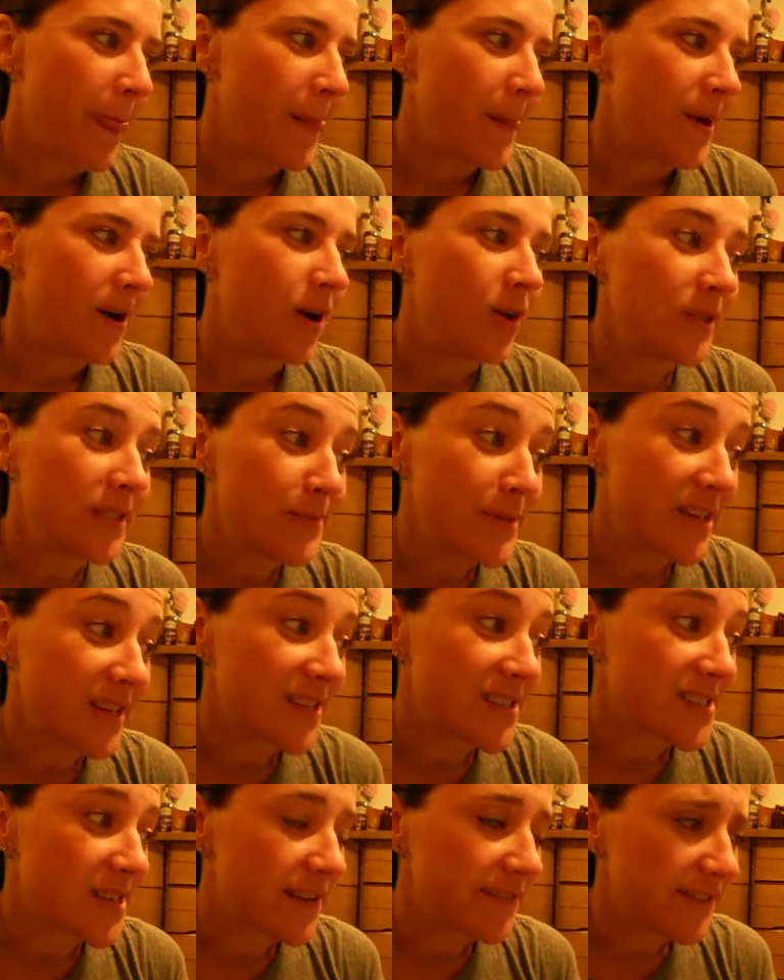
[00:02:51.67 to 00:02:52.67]
only
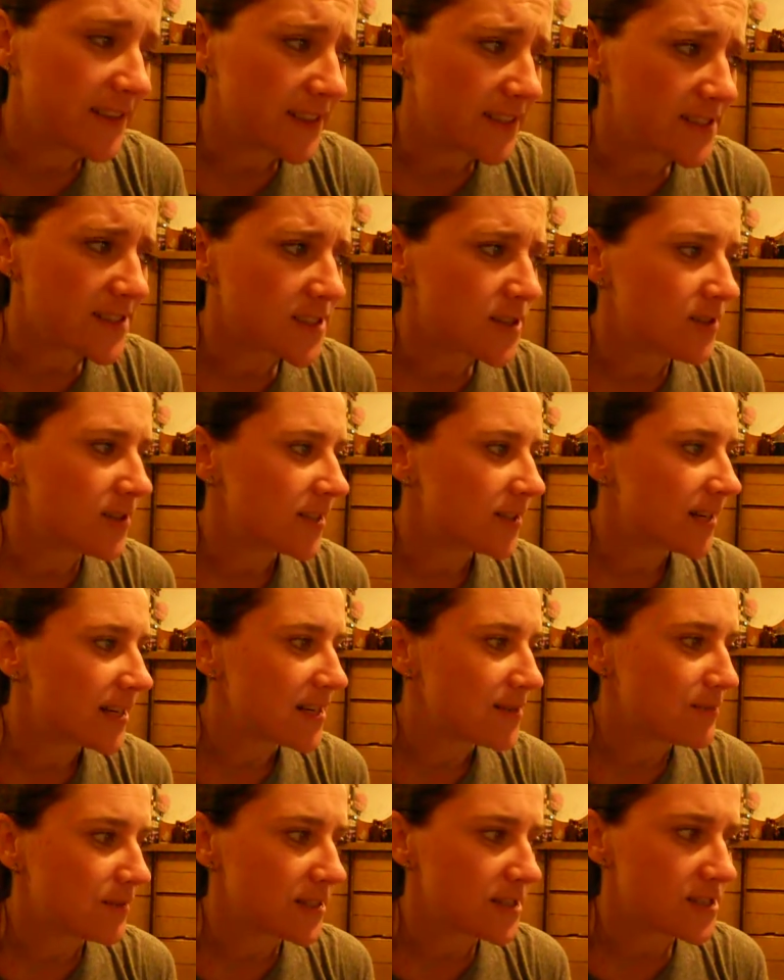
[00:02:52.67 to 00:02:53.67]
because I feel it so
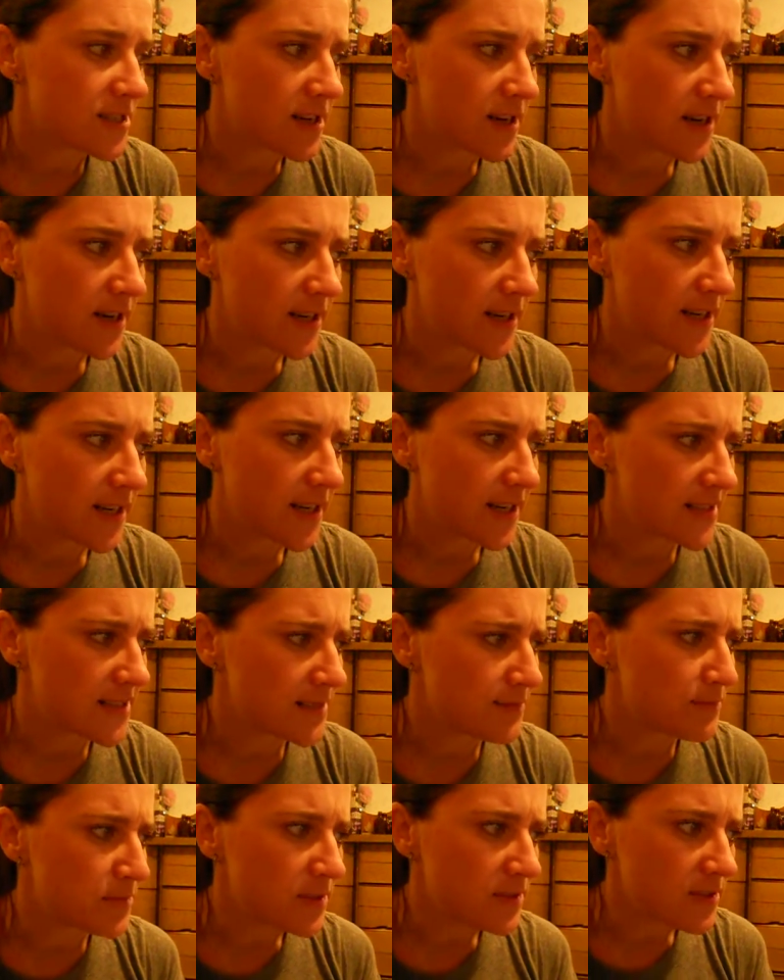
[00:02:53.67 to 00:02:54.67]
incredibly strong as
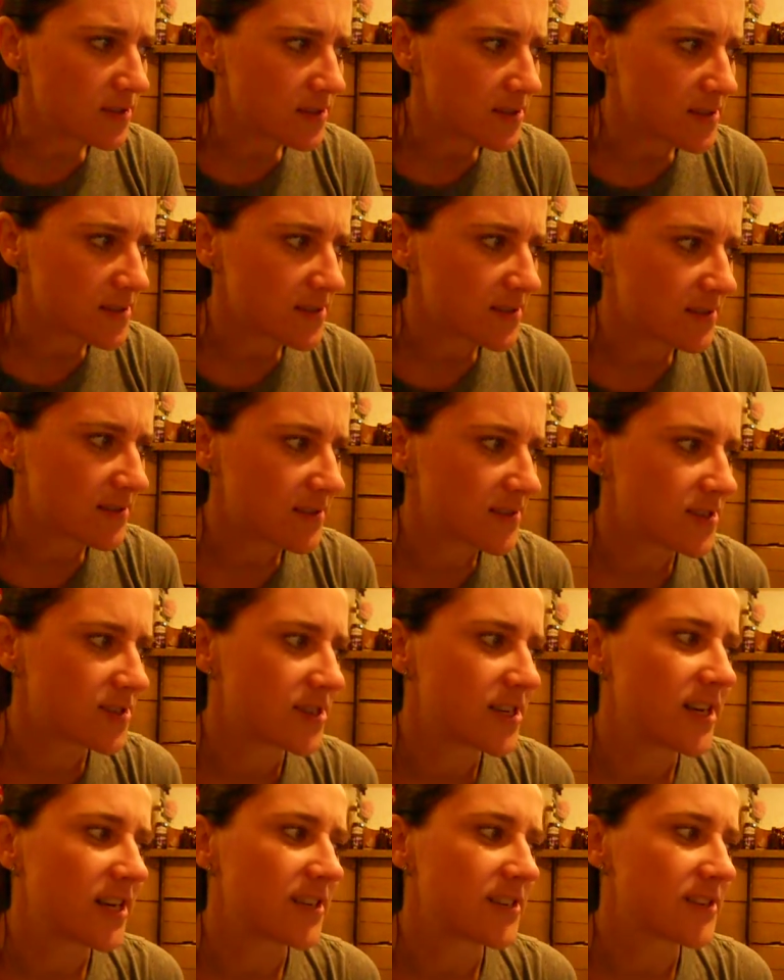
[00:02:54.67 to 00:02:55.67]
it pulls the
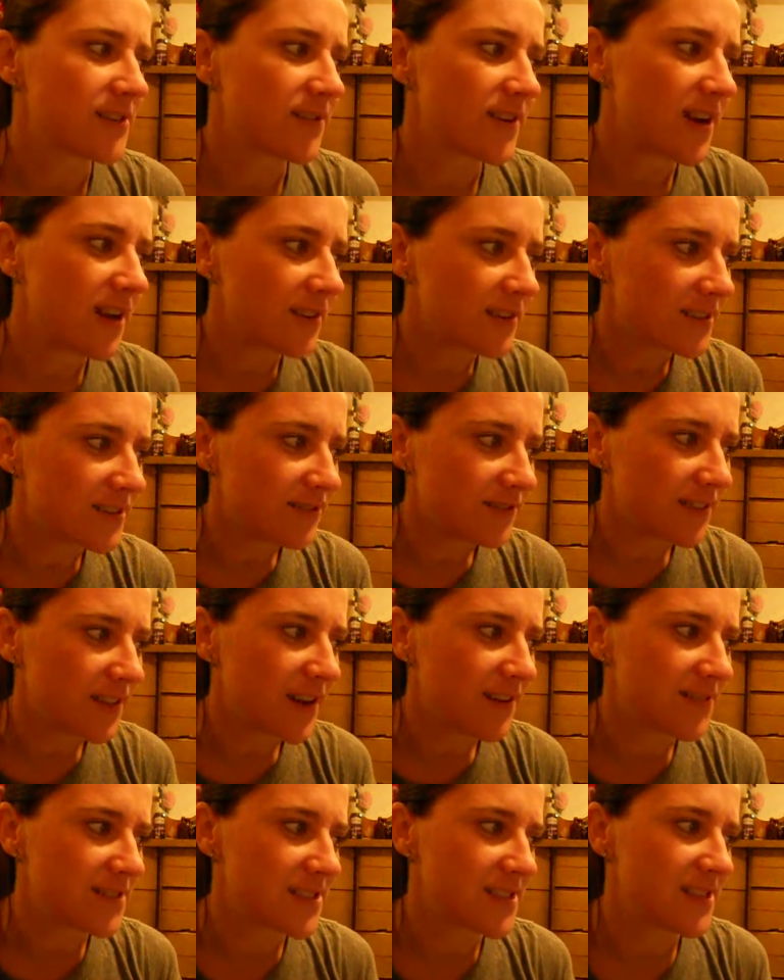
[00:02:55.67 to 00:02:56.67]
strings of colored
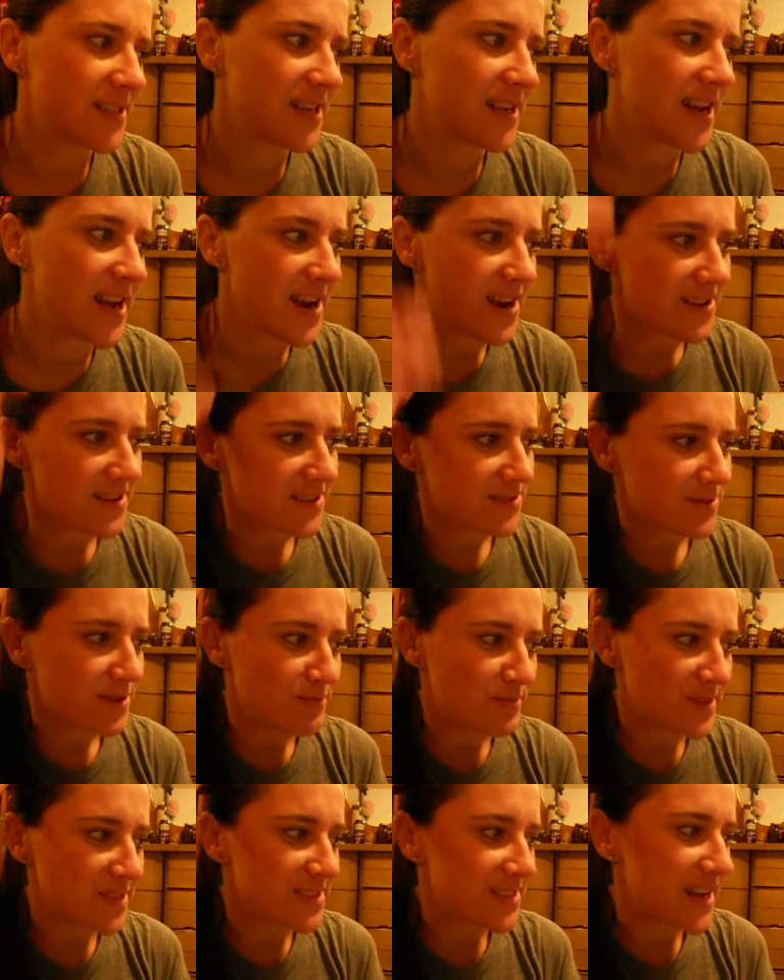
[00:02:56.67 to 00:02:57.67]
fluffs in the air that
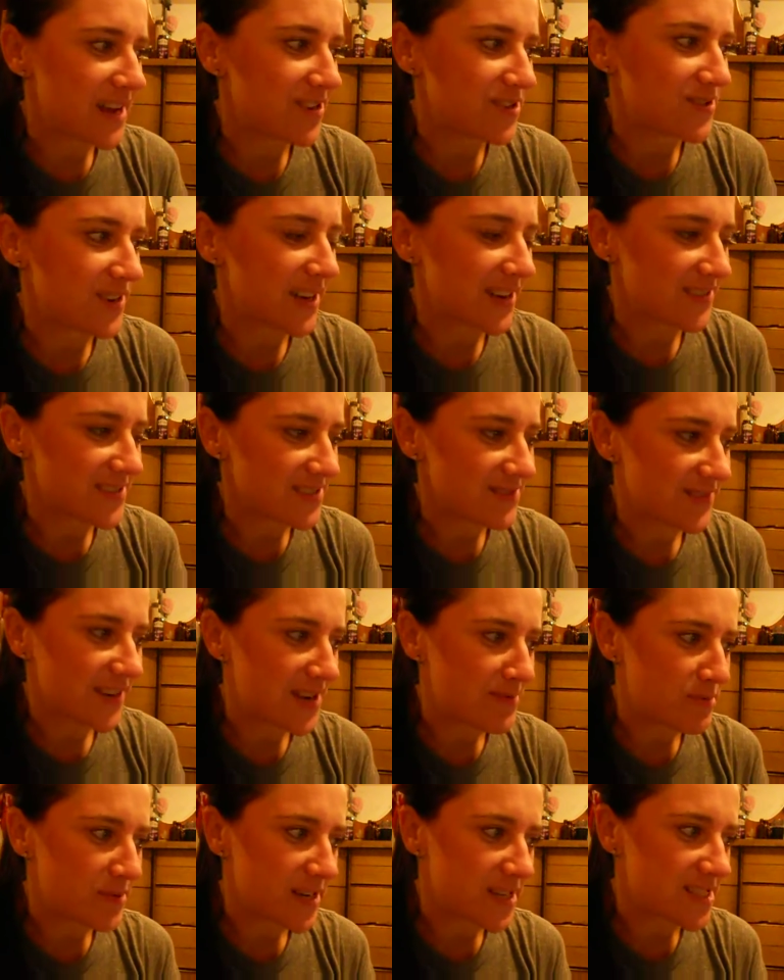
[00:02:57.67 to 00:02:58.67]
ripple sound waves and
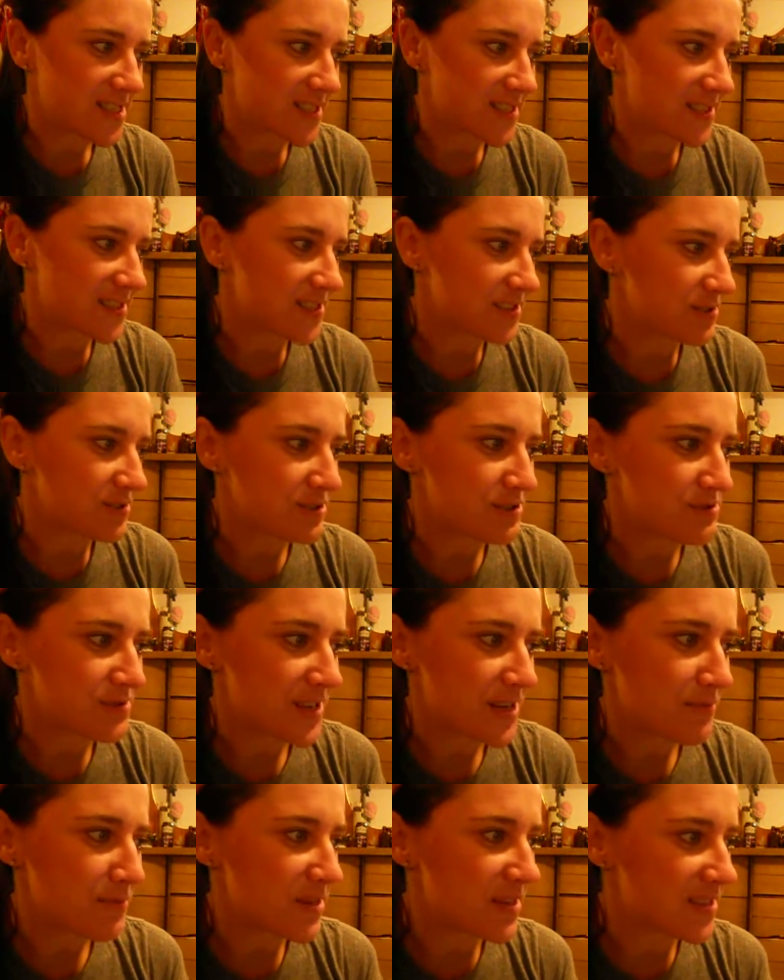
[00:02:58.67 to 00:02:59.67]
vibrations through
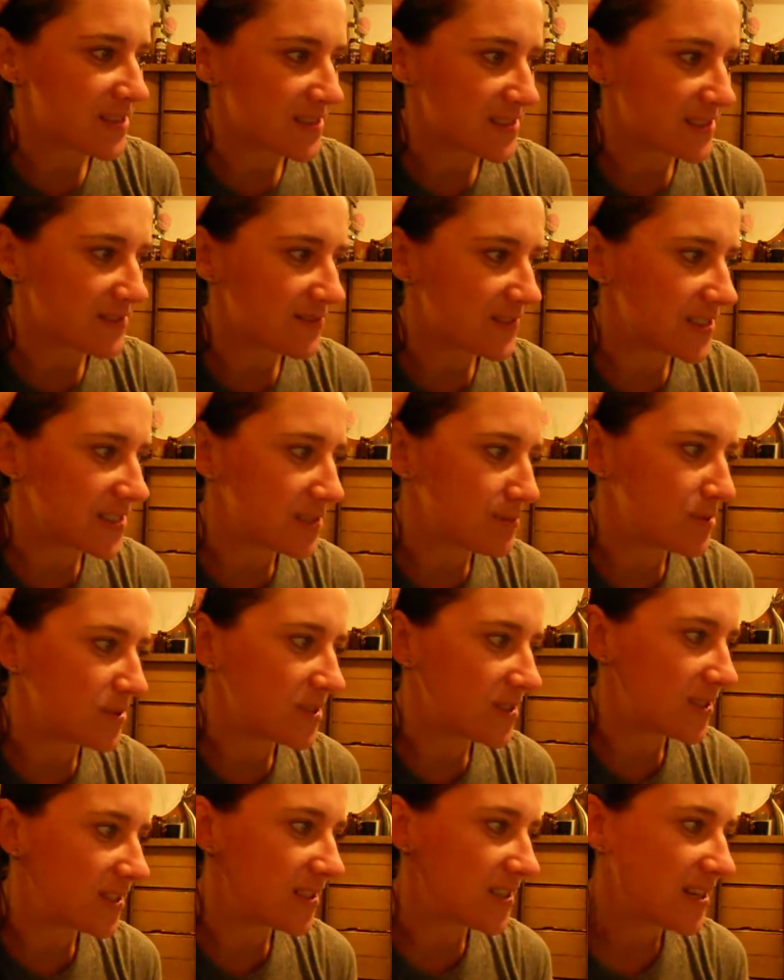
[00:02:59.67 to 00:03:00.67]
what appears
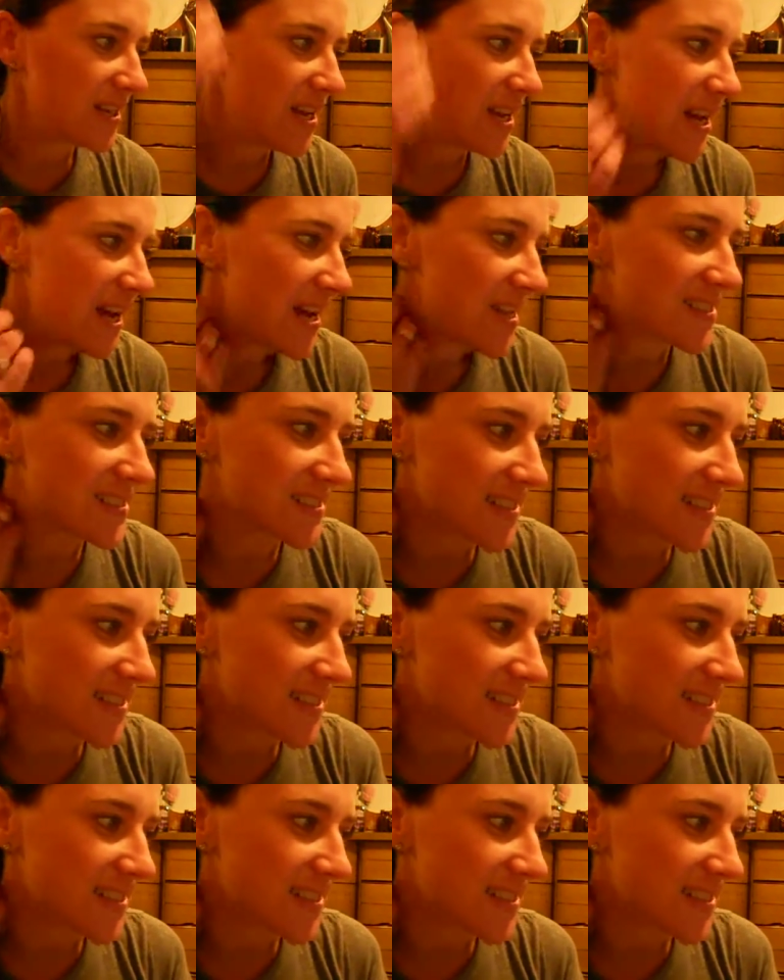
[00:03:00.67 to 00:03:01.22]
invisible. As it